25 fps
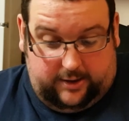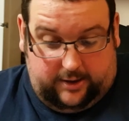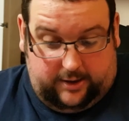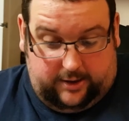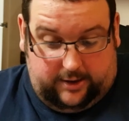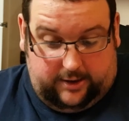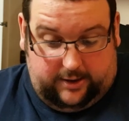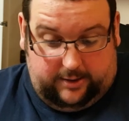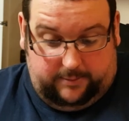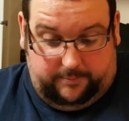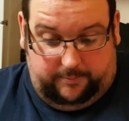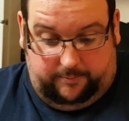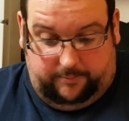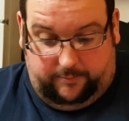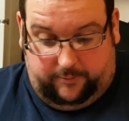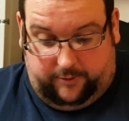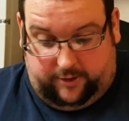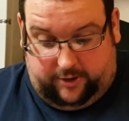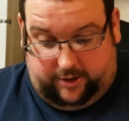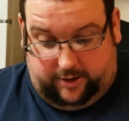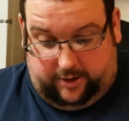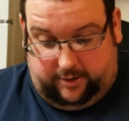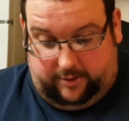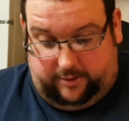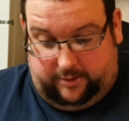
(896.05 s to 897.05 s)

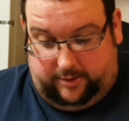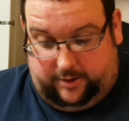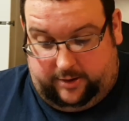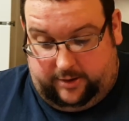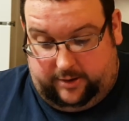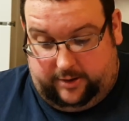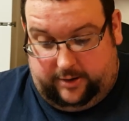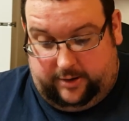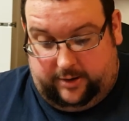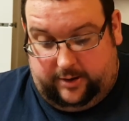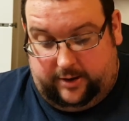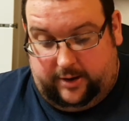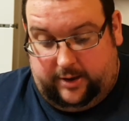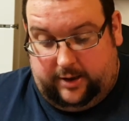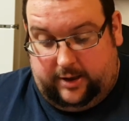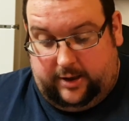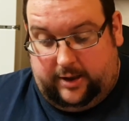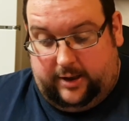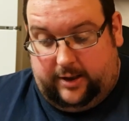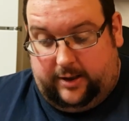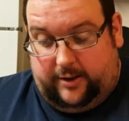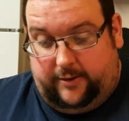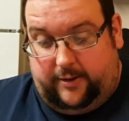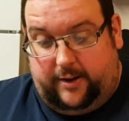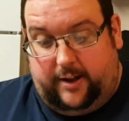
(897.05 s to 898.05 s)
So
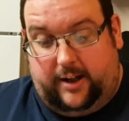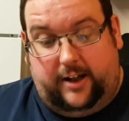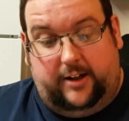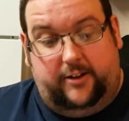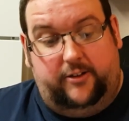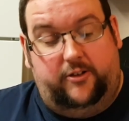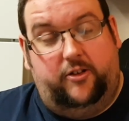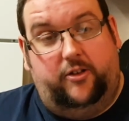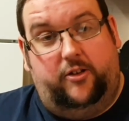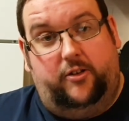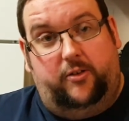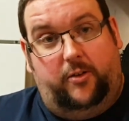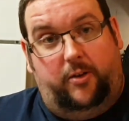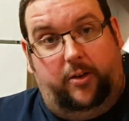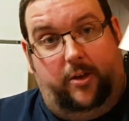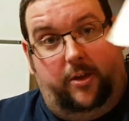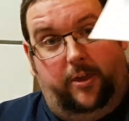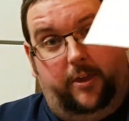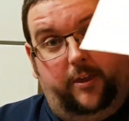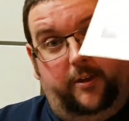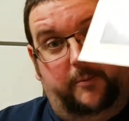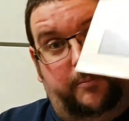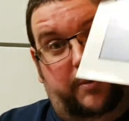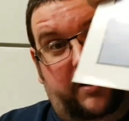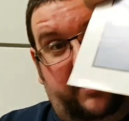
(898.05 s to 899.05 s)
there's
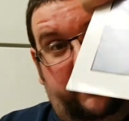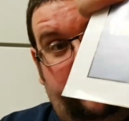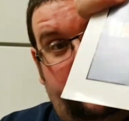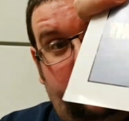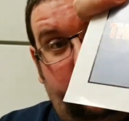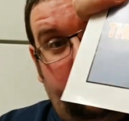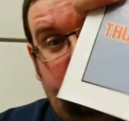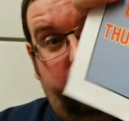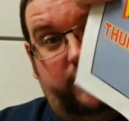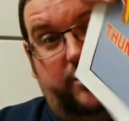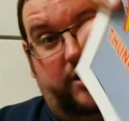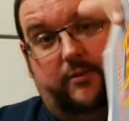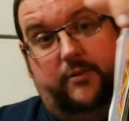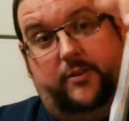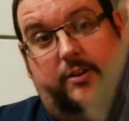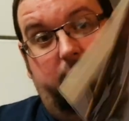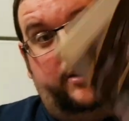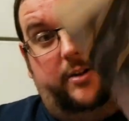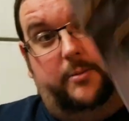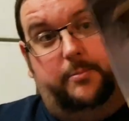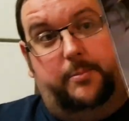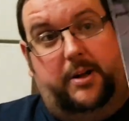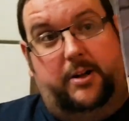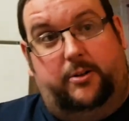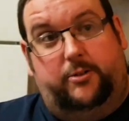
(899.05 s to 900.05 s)
the
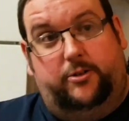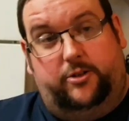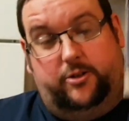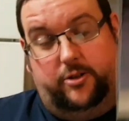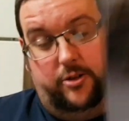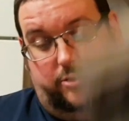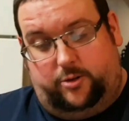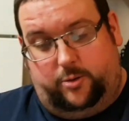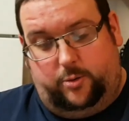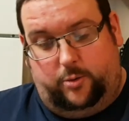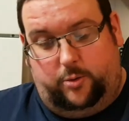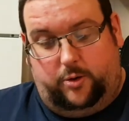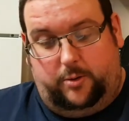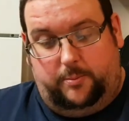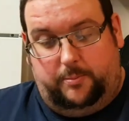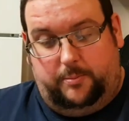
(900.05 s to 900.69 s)
P47, the poster is all